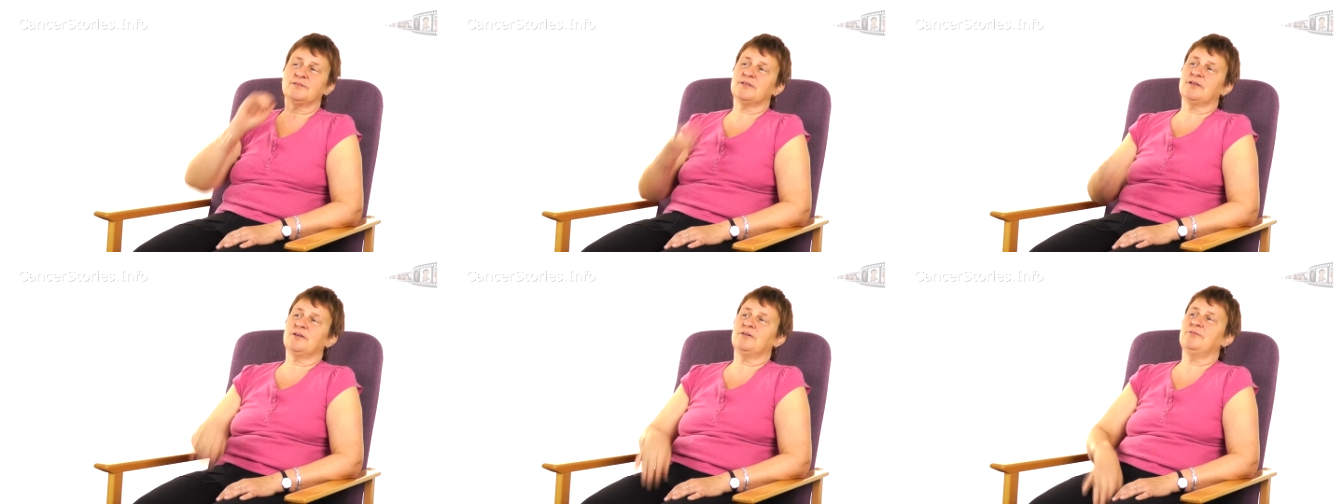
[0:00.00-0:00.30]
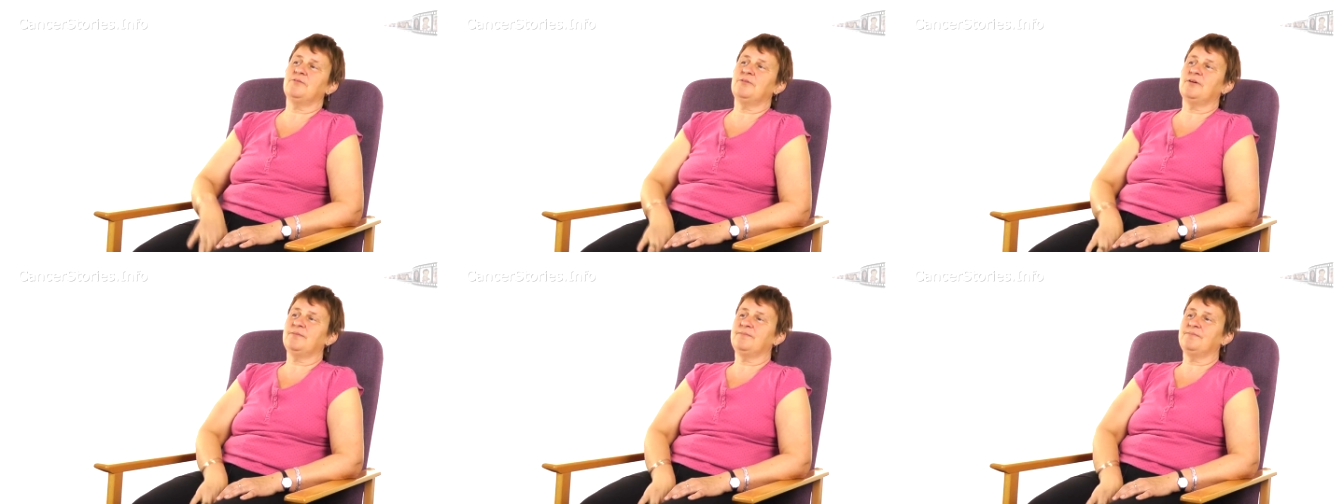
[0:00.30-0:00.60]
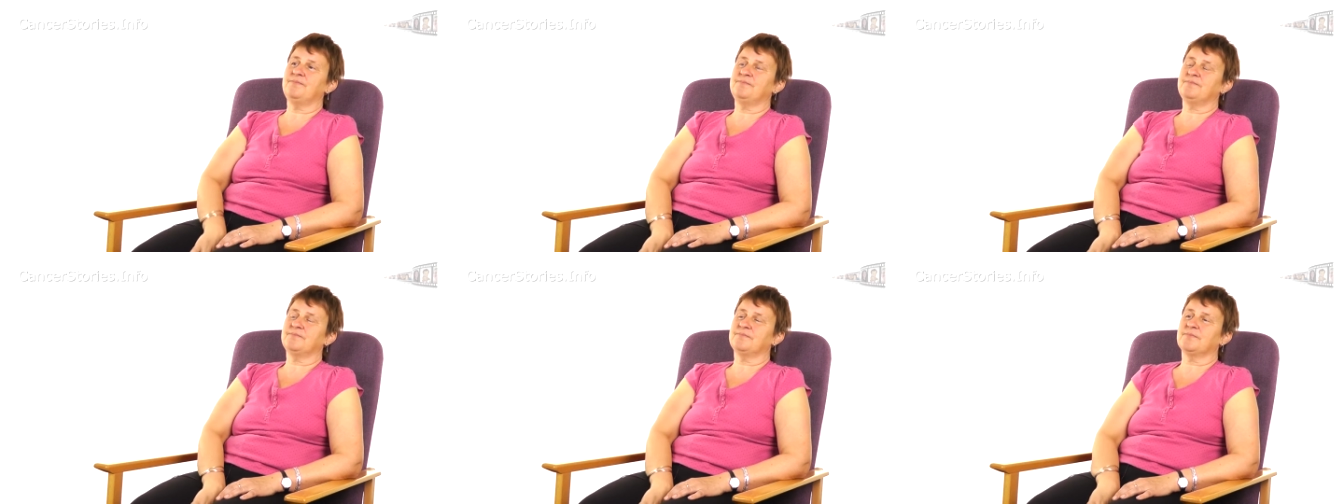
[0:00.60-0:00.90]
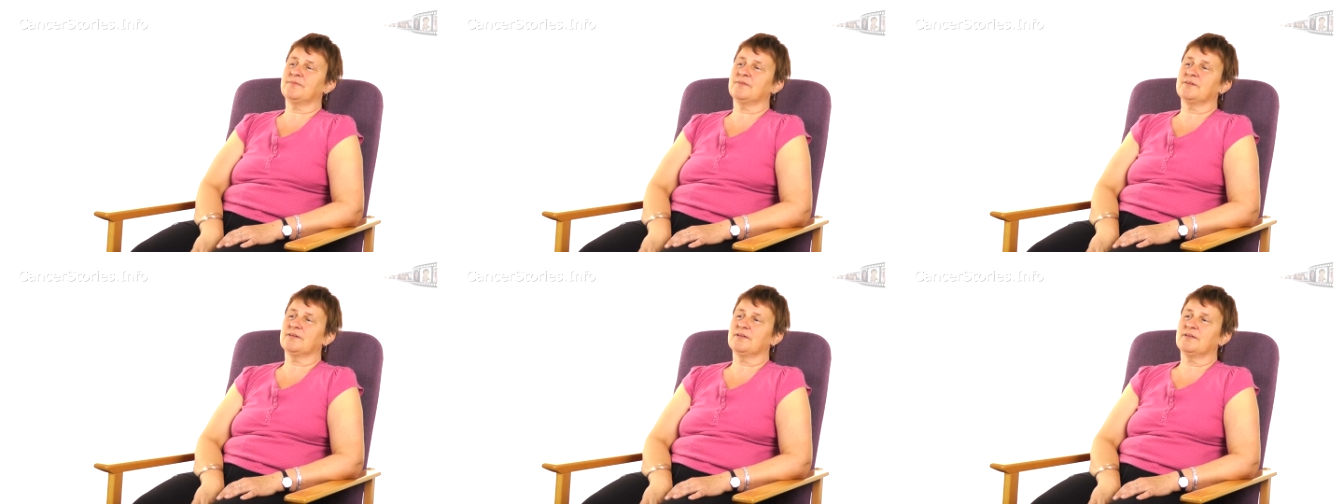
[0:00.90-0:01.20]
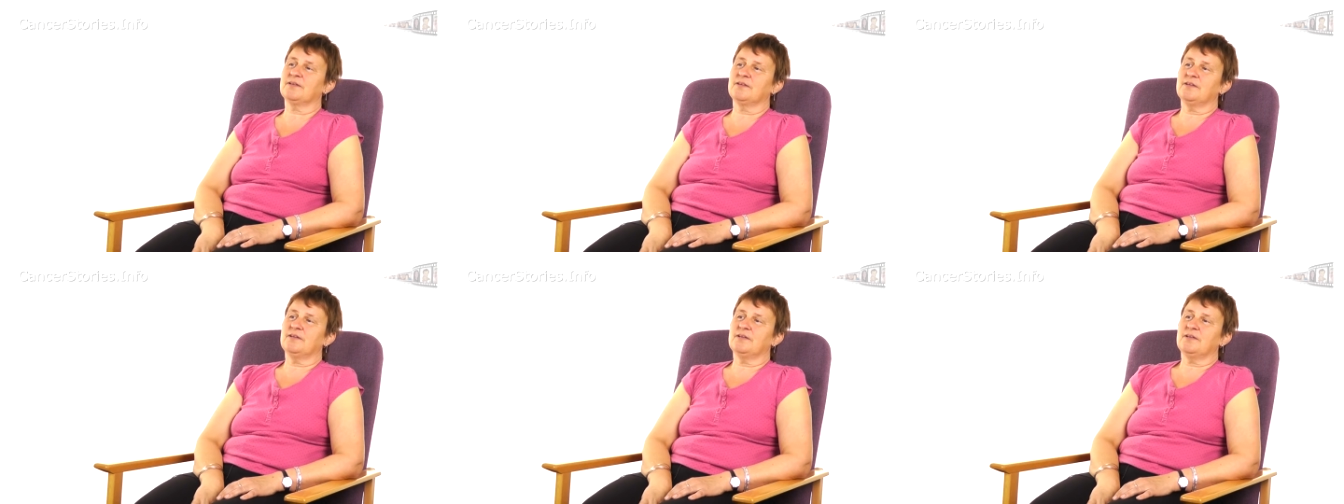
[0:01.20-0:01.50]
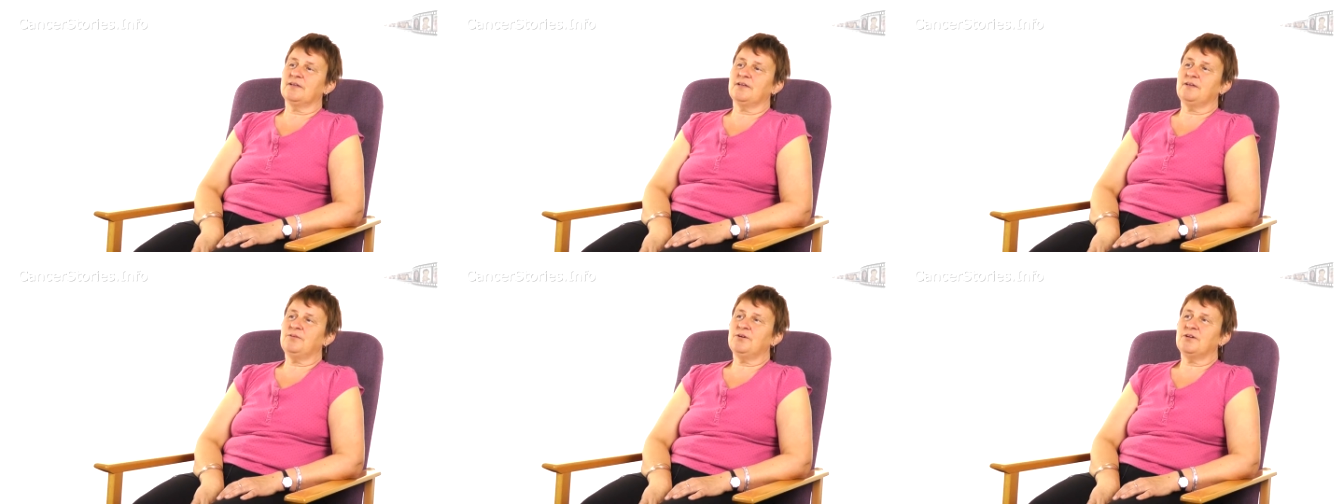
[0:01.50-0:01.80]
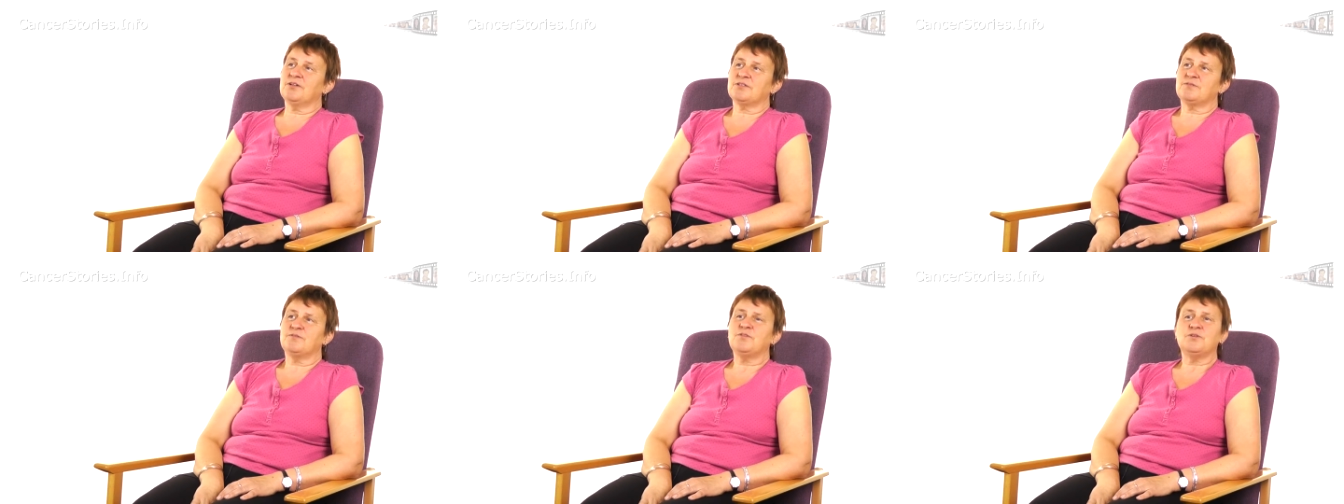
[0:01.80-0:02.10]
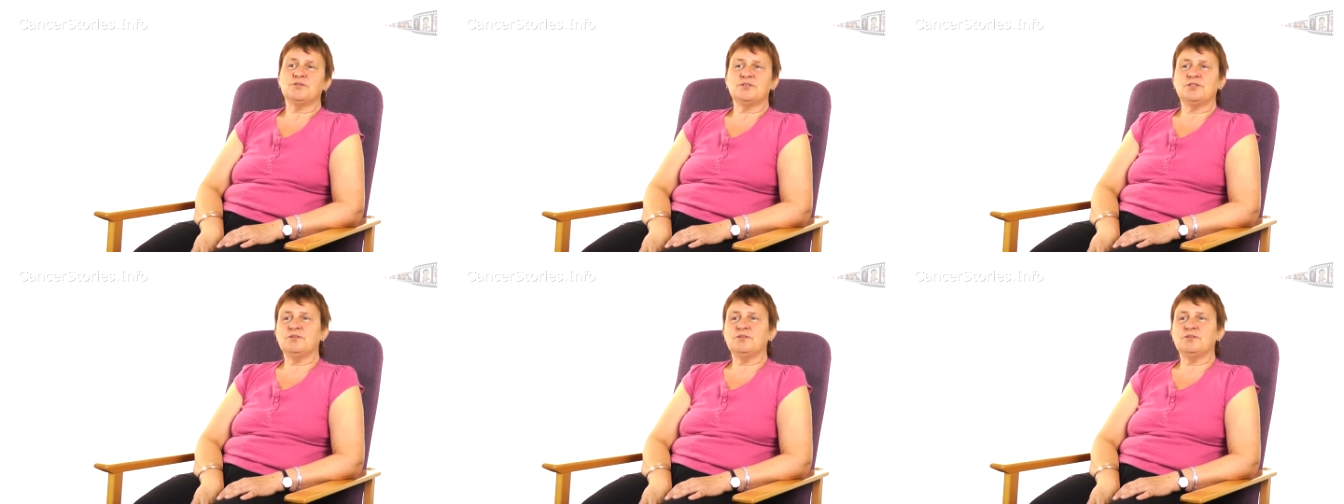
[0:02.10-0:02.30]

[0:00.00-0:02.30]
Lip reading: So he works 3